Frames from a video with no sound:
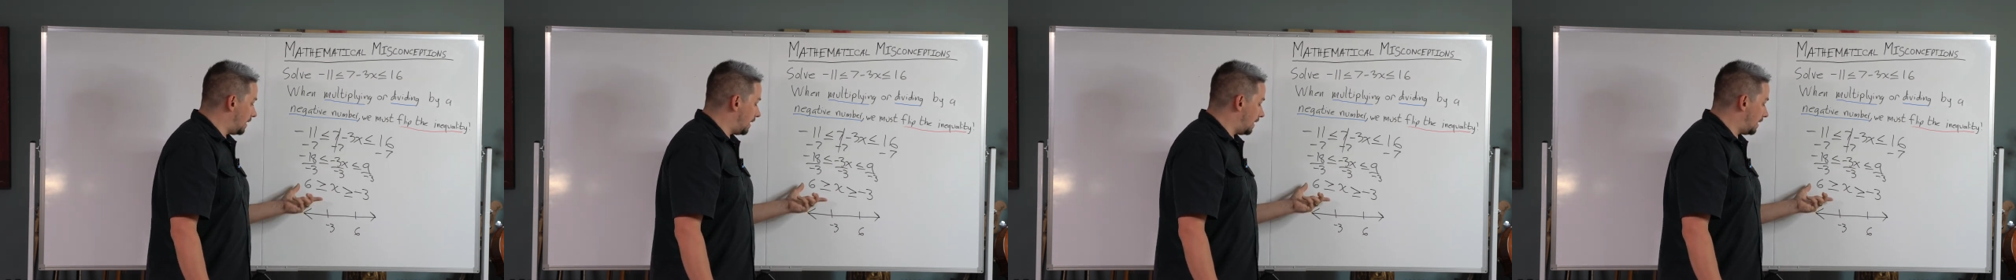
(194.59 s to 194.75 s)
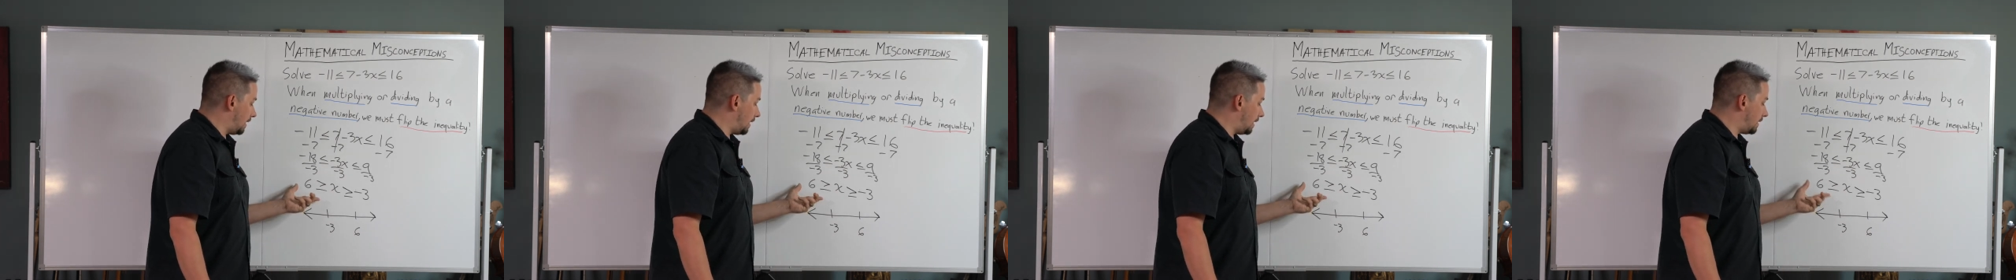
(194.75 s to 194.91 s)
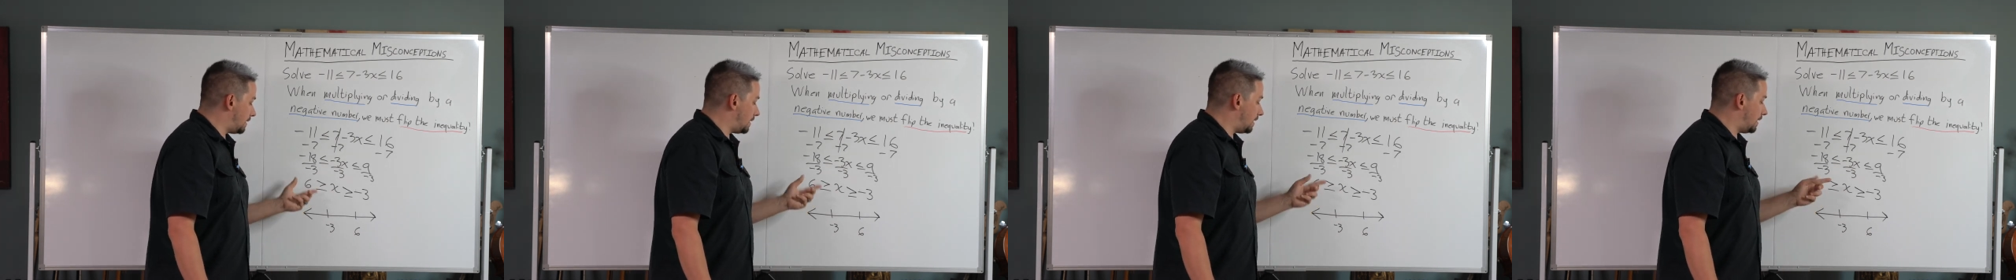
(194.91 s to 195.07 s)

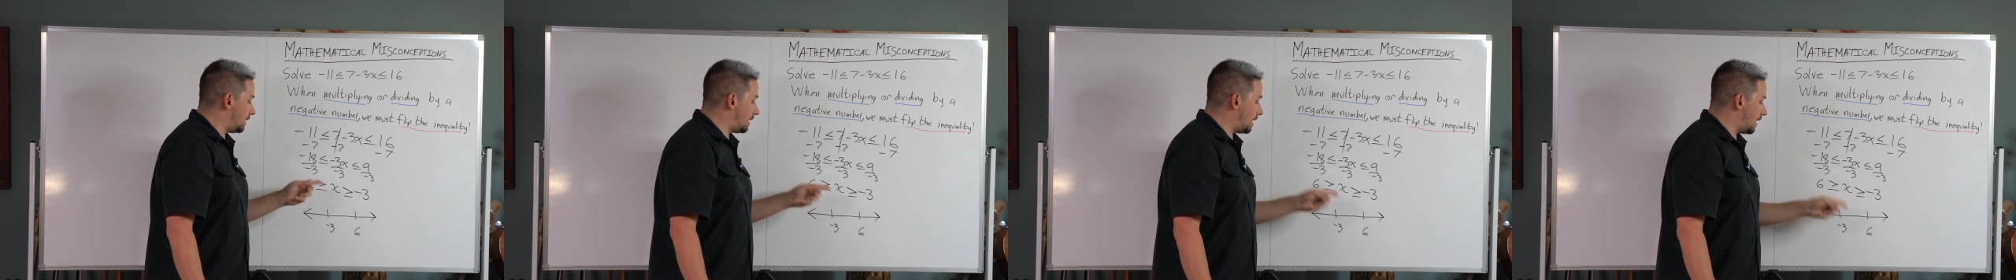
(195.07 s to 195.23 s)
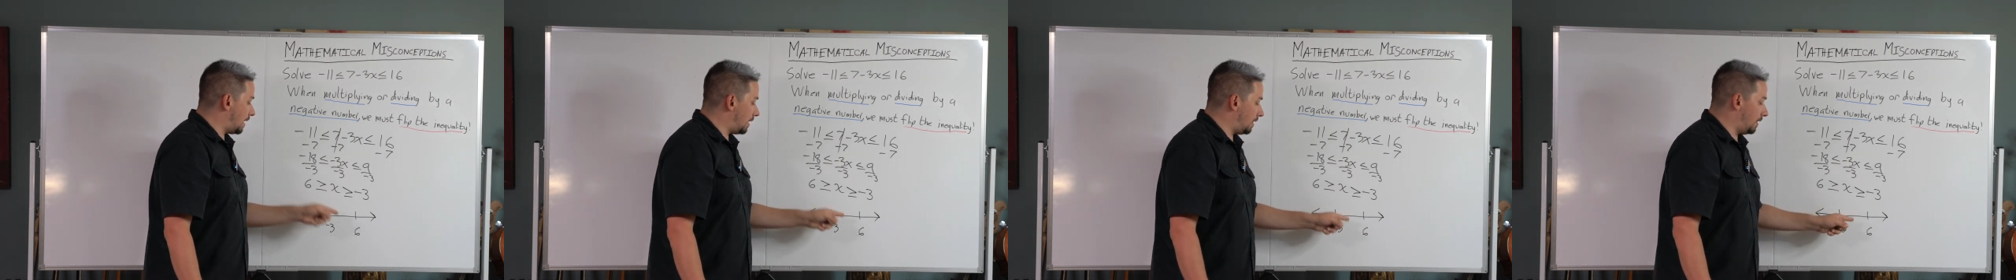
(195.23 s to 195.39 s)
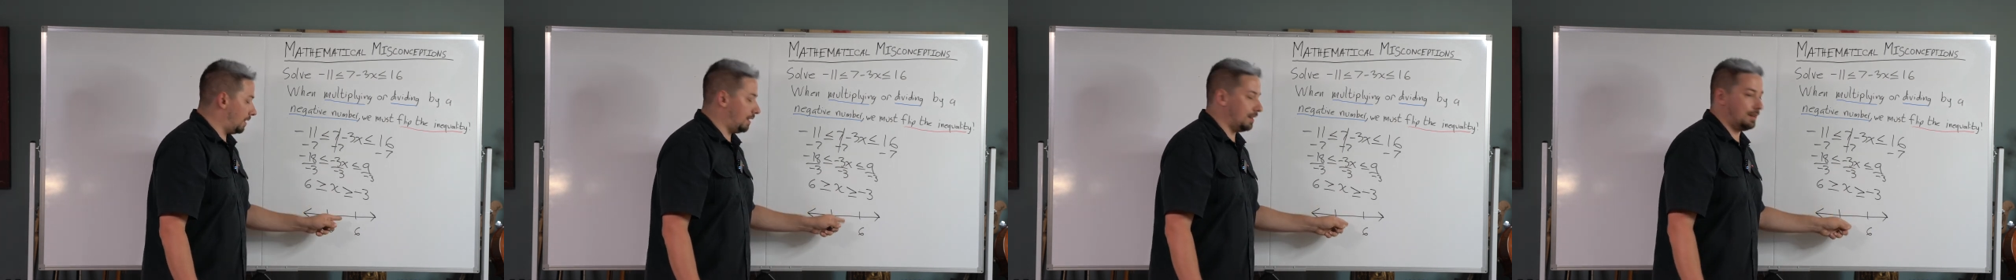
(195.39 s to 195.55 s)
and they see
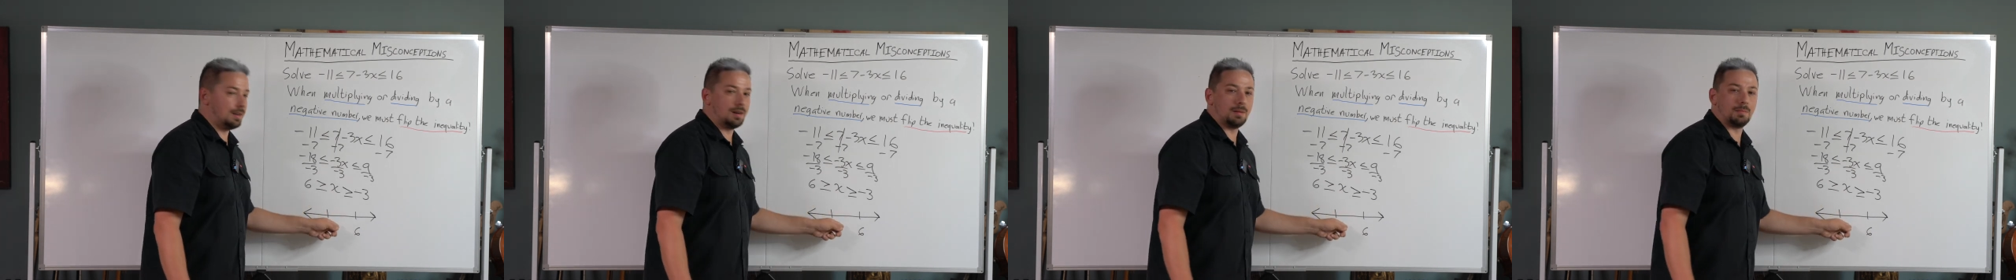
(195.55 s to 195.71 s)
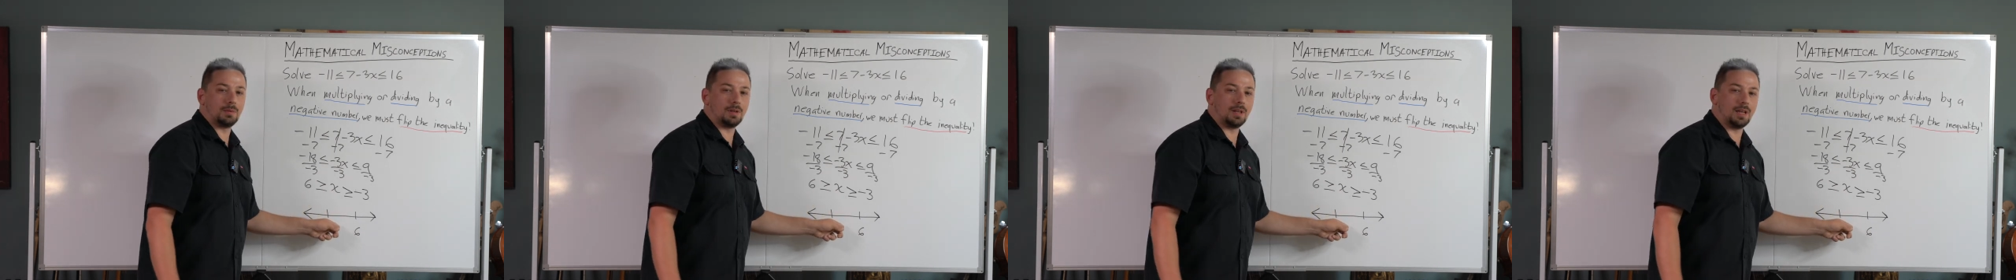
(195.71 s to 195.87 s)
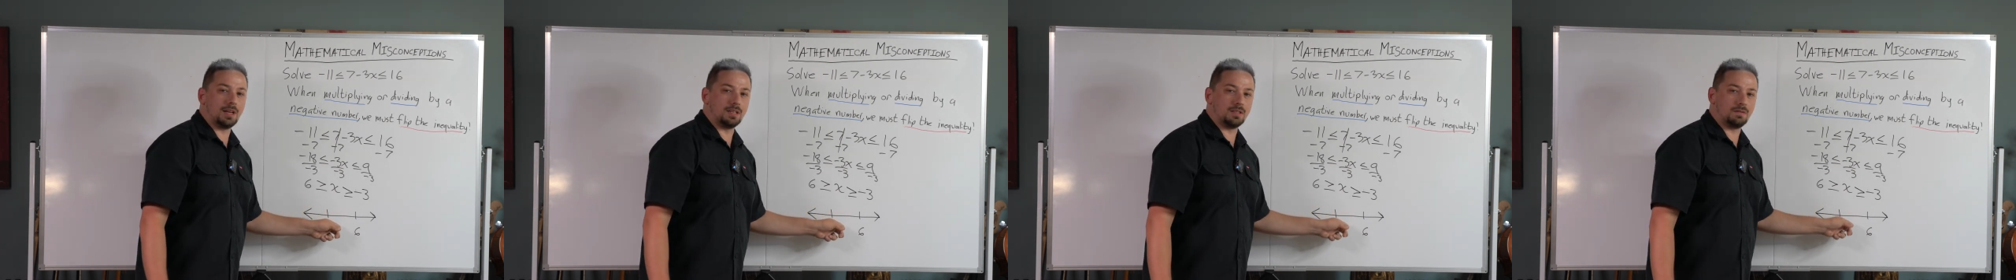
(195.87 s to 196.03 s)
that the
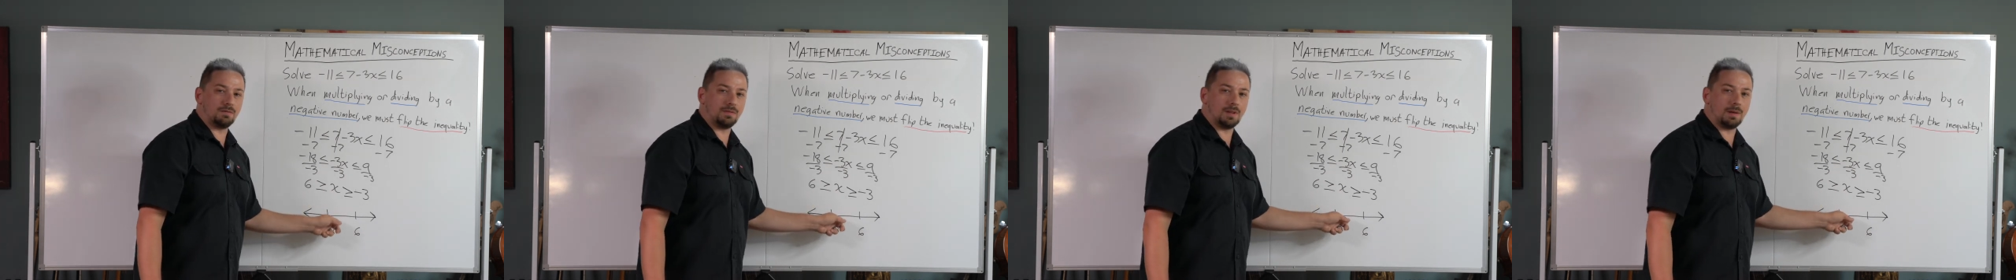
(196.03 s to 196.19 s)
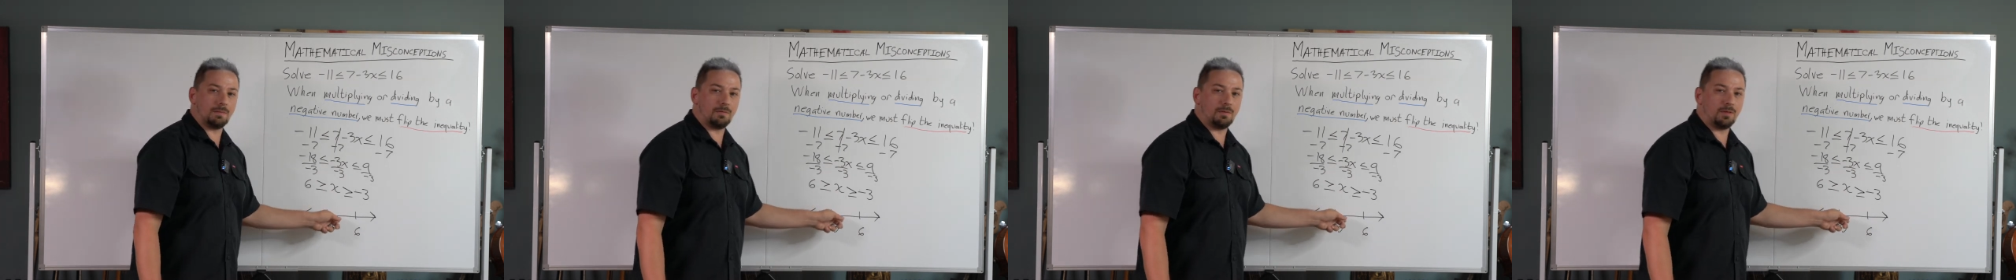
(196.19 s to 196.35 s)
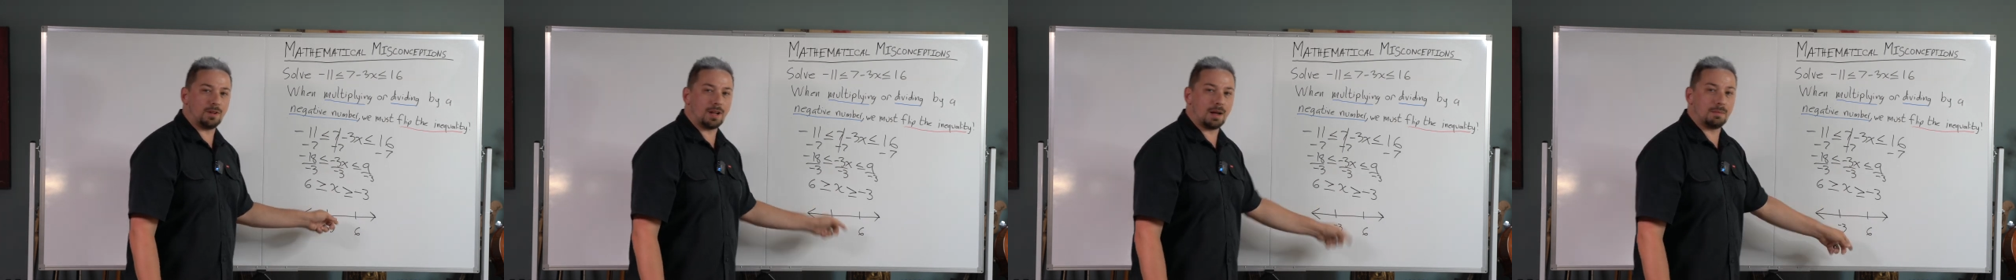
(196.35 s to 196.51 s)
number line is
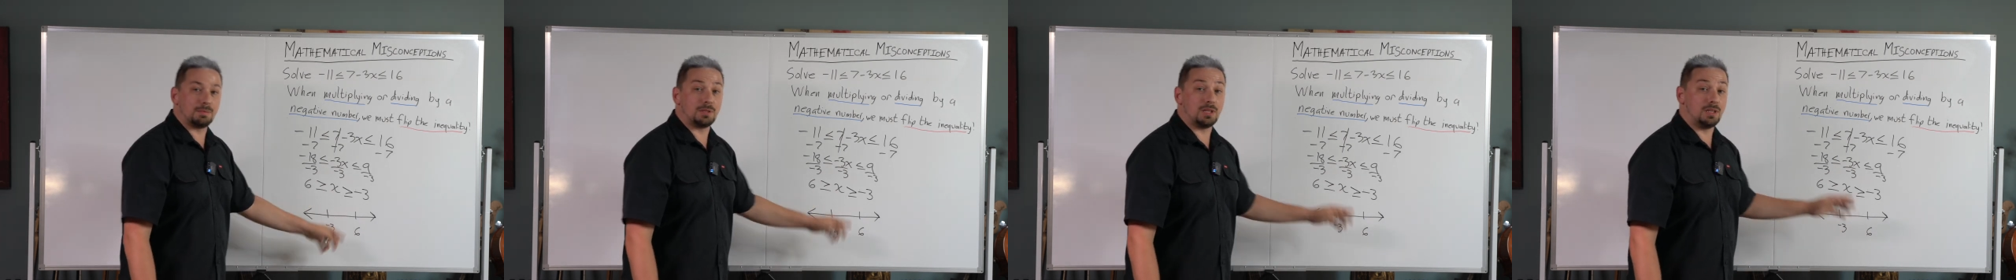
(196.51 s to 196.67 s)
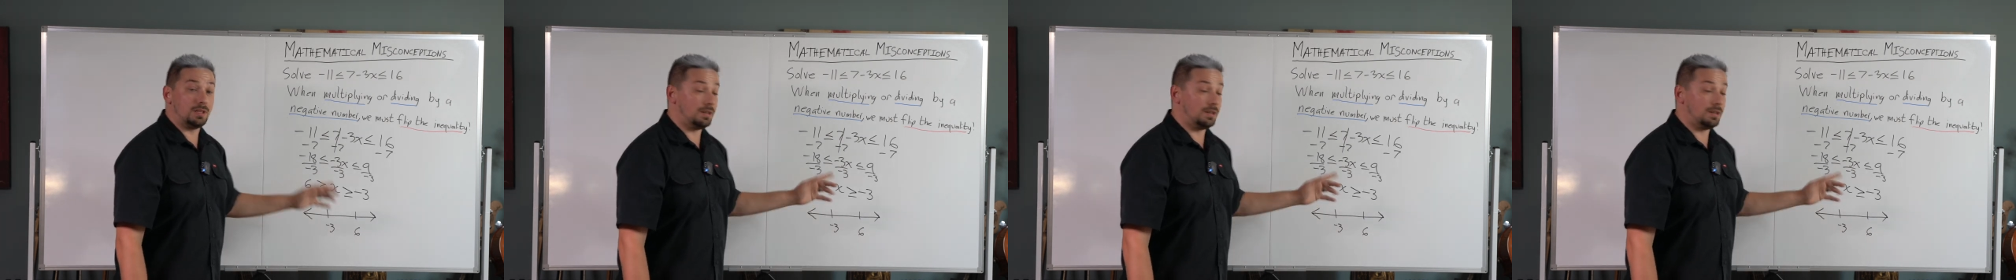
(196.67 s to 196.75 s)
flip-flopped.